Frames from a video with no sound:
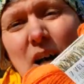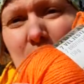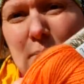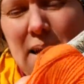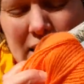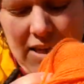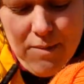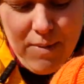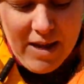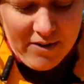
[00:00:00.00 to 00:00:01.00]
I'm making
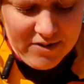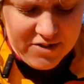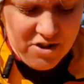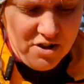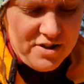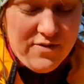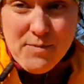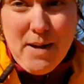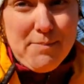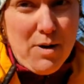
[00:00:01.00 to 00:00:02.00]
a pair of socks
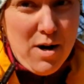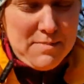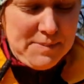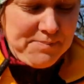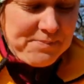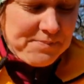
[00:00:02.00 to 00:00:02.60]
for my mom,